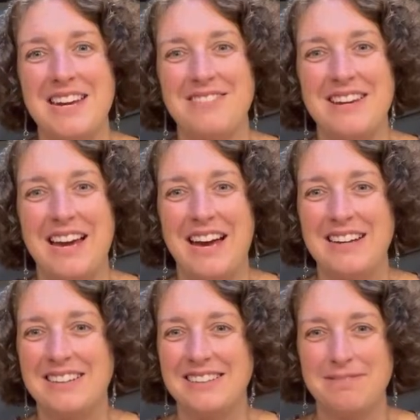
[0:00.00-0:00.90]
And we
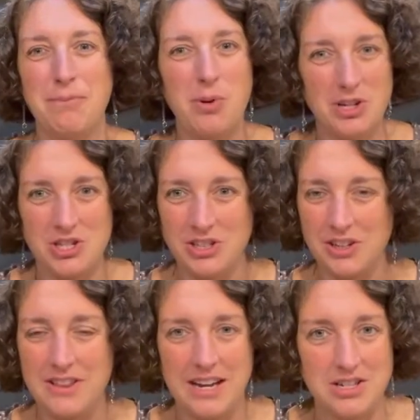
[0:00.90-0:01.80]
got a little more
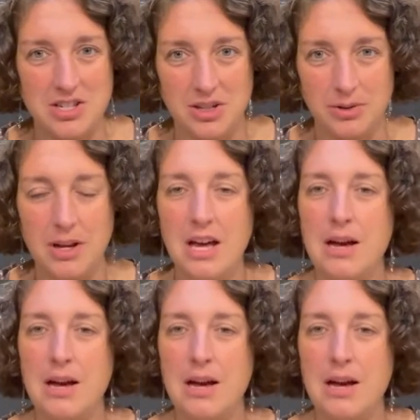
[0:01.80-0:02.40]
sugar there too.